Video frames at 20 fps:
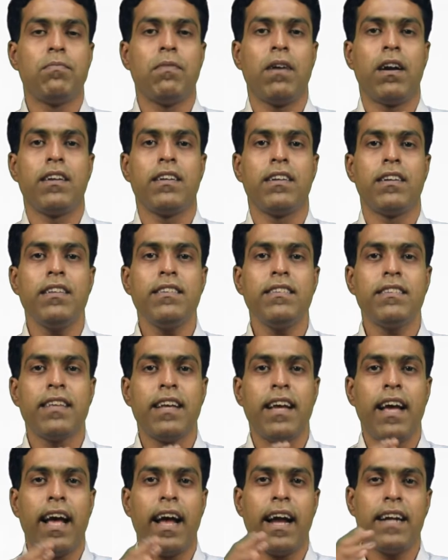particles
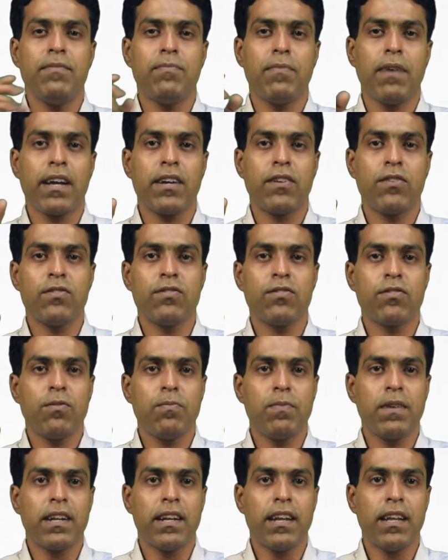at
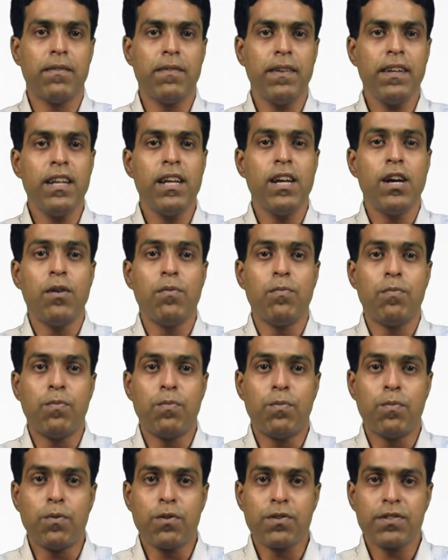microscopic level
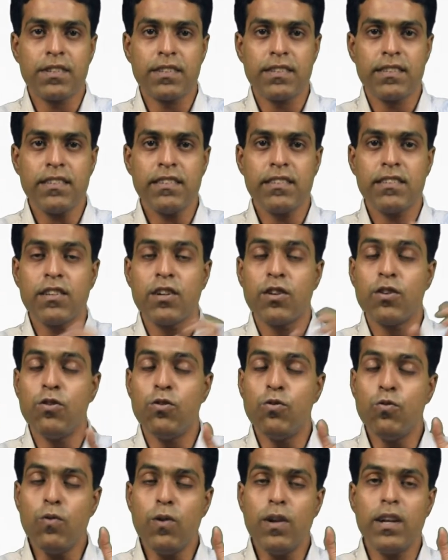possesses
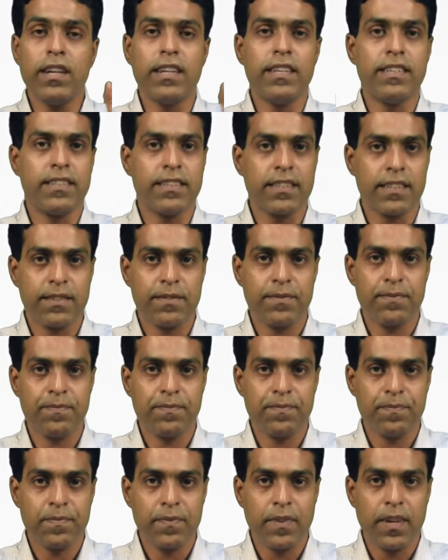dual nature.
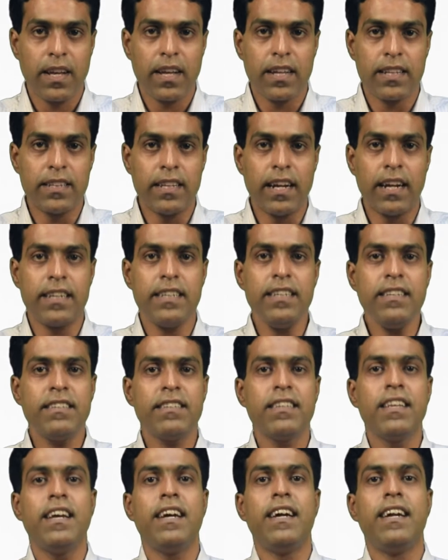That is,
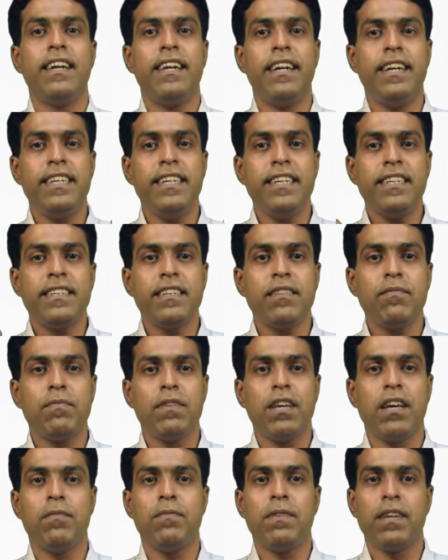radiation
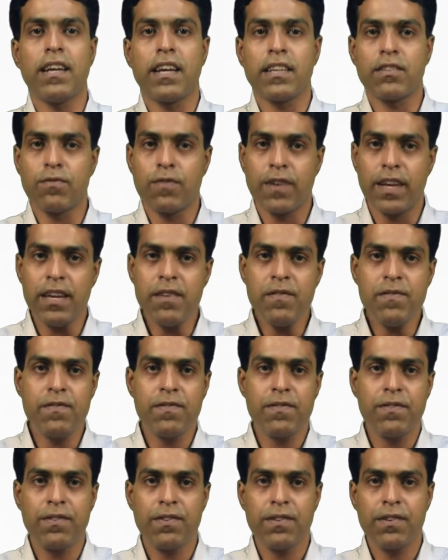behaving as wave
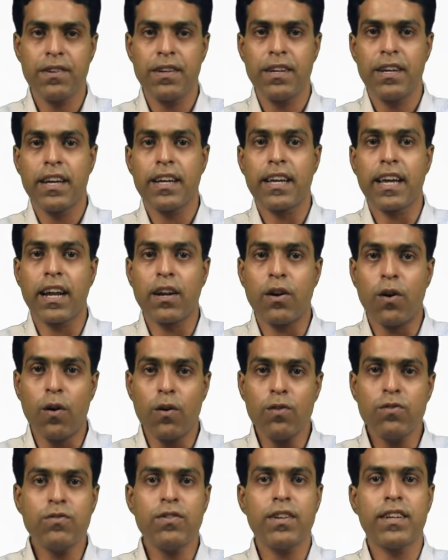can
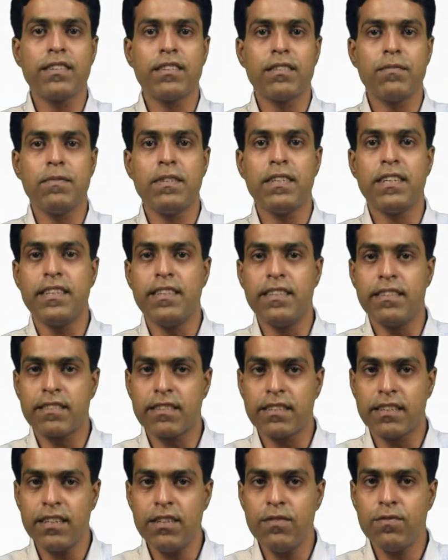also exhibit a
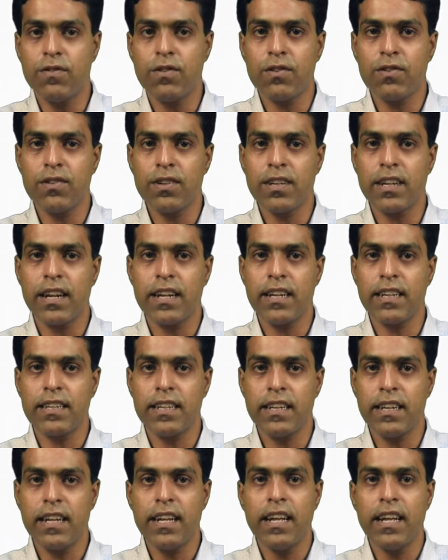discrete photon character,